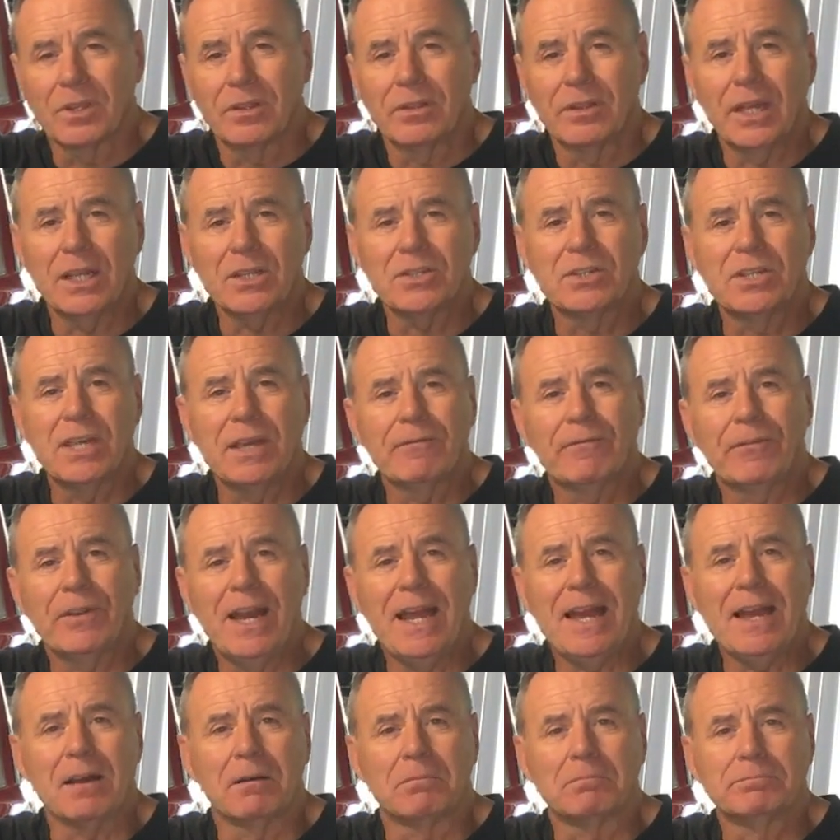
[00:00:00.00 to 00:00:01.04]
that's it for
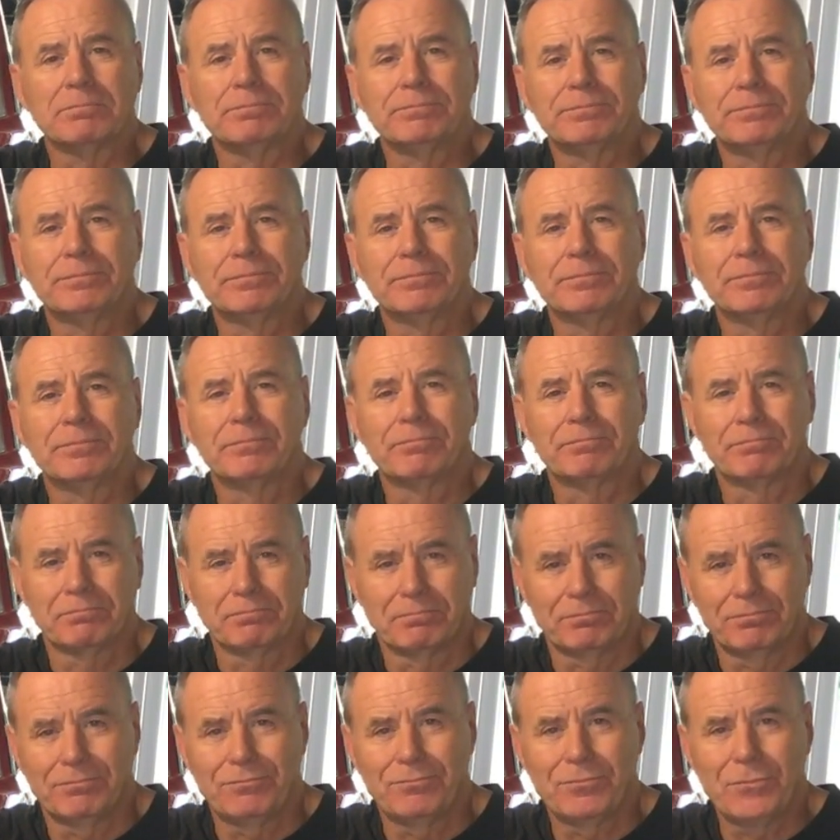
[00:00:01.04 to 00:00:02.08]
now.
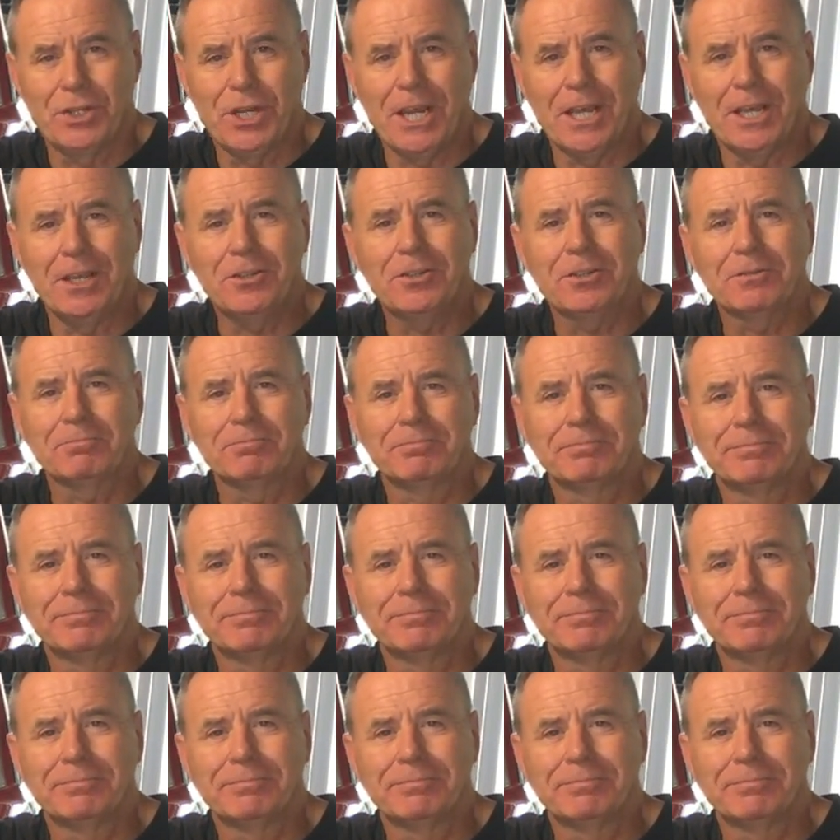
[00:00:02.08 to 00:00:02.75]
Cheers.